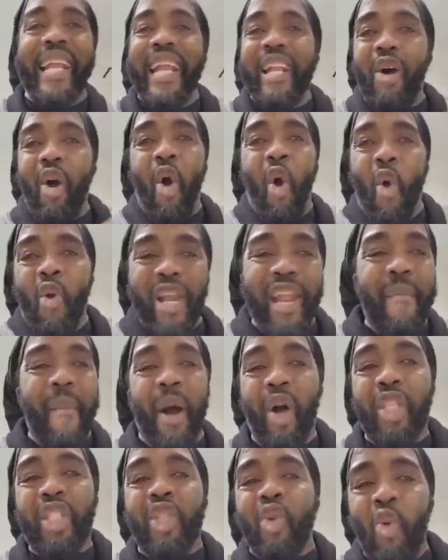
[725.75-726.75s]
Then all them
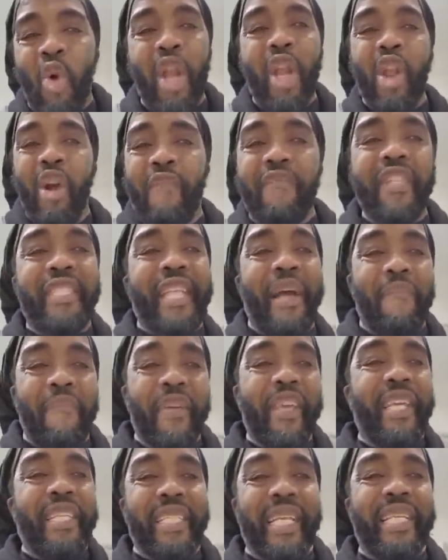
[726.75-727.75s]
are going to show love.
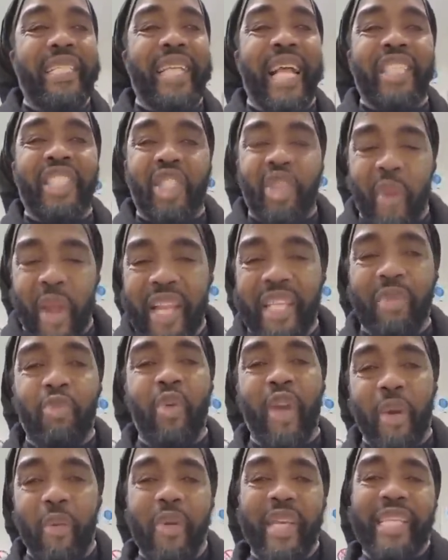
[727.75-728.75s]
It's a trend
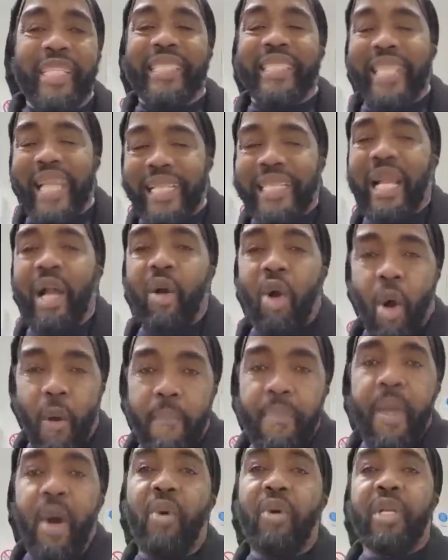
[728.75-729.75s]
where we set a
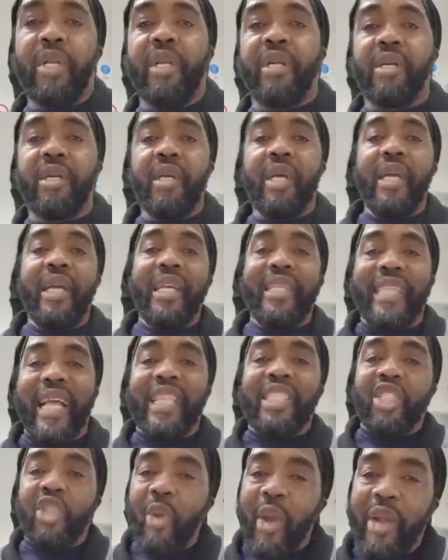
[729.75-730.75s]
come down, you know. It's
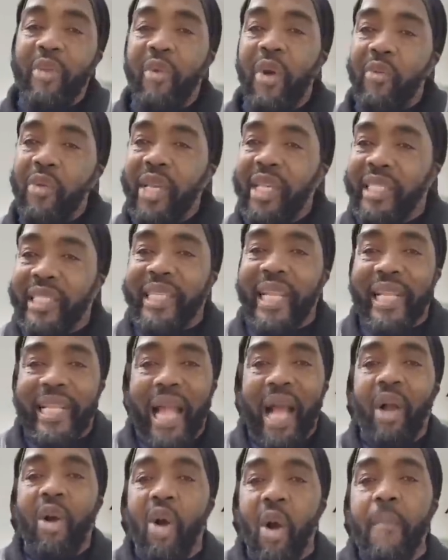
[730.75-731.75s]
a trend where we set
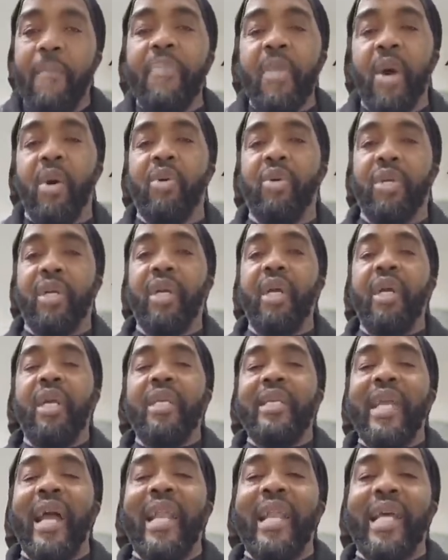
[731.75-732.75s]
a come down.
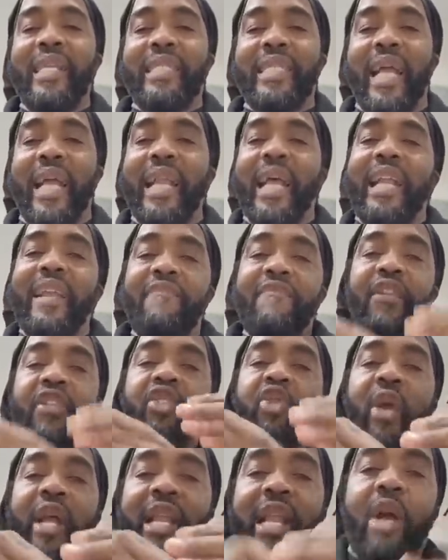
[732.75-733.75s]
You understand? And if the
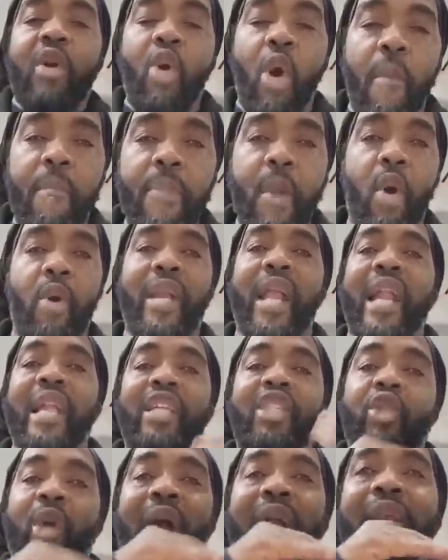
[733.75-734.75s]
train come down and
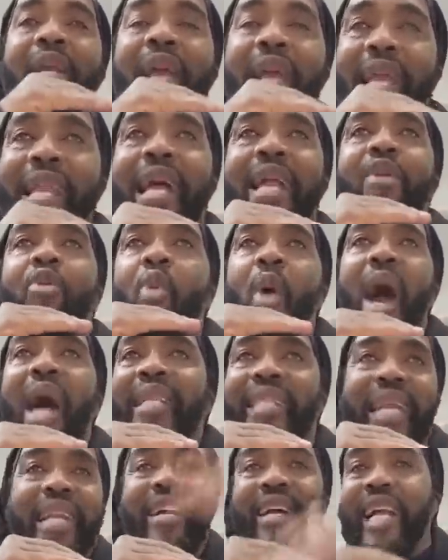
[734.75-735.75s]
the head of the
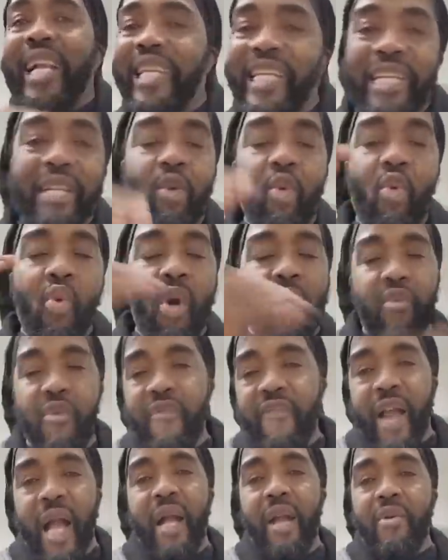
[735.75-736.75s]
water not clean, the whole
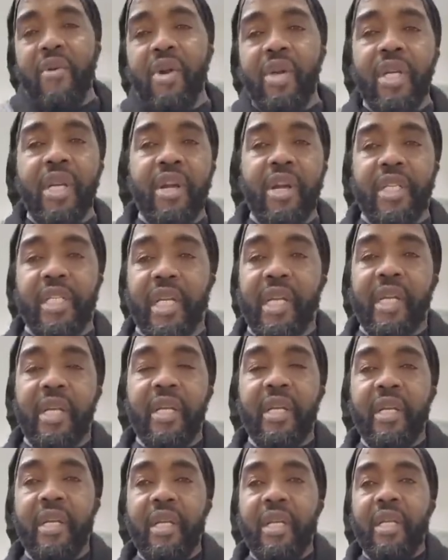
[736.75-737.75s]
river gonna run dirty.